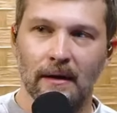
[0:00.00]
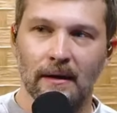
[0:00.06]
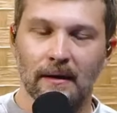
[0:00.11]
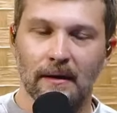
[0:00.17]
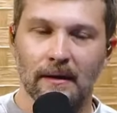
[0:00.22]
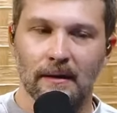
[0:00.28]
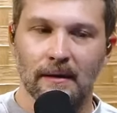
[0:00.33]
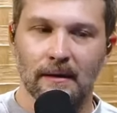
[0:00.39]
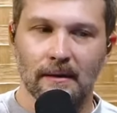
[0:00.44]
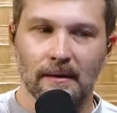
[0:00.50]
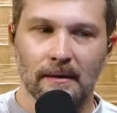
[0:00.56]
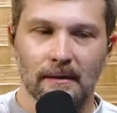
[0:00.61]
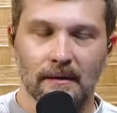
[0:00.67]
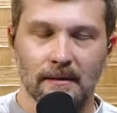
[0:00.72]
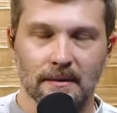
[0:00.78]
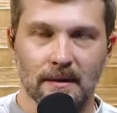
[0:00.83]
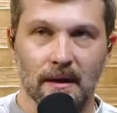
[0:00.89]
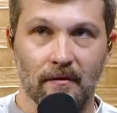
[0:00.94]
Yeah.
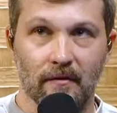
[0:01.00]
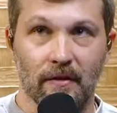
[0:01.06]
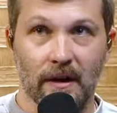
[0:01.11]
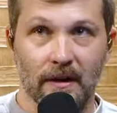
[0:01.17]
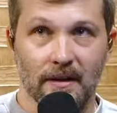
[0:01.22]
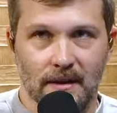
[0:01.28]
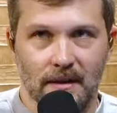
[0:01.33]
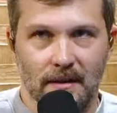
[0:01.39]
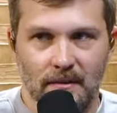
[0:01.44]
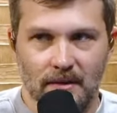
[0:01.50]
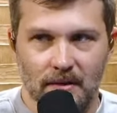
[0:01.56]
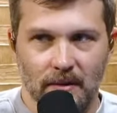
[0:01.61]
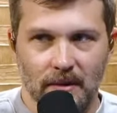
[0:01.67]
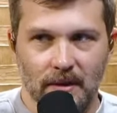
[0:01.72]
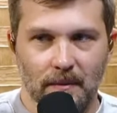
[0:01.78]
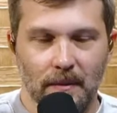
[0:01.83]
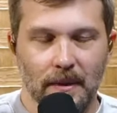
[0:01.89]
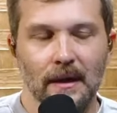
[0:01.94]
It's not fantasy. It was
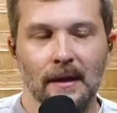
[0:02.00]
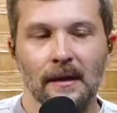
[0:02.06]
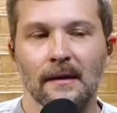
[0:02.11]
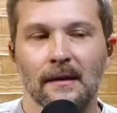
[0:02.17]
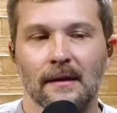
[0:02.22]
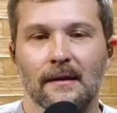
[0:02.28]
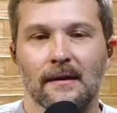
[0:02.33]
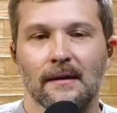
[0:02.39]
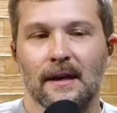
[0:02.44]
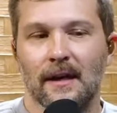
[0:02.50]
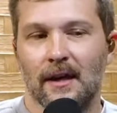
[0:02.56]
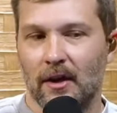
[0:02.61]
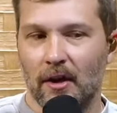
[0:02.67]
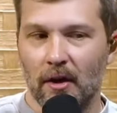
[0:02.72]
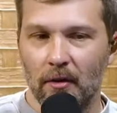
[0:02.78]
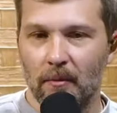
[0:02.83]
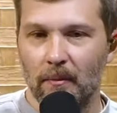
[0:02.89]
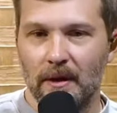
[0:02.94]
really me mm-hmm. in
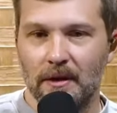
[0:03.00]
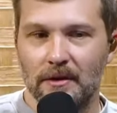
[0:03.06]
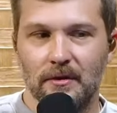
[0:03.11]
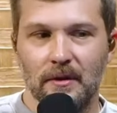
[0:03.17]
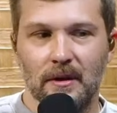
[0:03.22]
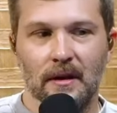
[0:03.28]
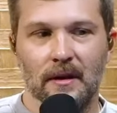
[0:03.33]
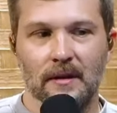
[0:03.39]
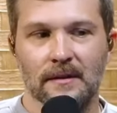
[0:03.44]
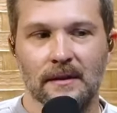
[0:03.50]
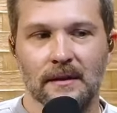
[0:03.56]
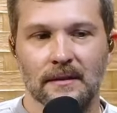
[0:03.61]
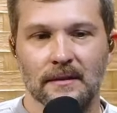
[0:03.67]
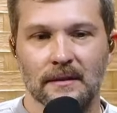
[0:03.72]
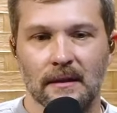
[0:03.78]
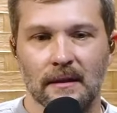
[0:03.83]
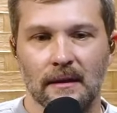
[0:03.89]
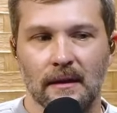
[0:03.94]
another ministry
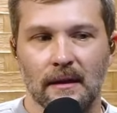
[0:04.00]
context.